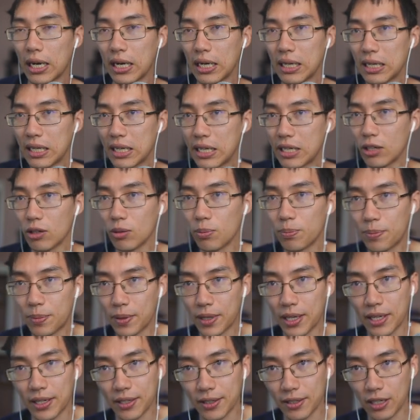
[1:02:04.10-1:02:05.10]
a little
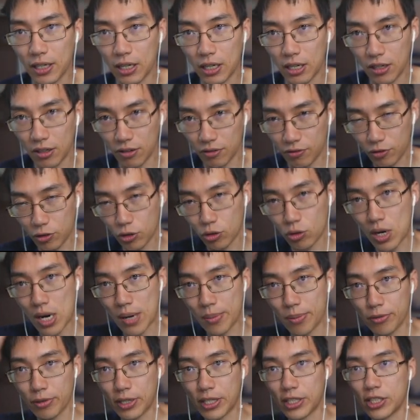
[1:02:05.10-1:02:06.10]
bit of
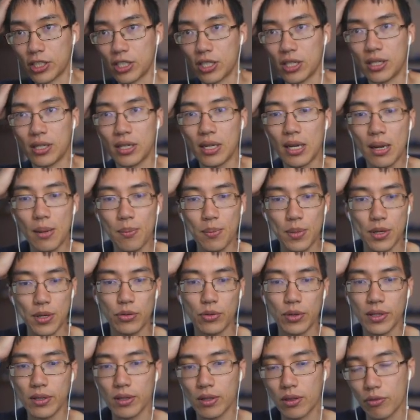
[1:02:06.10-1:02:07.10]
cooperation
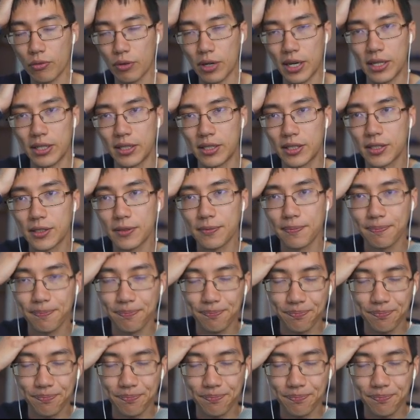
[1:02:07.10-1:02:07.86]
between the threads,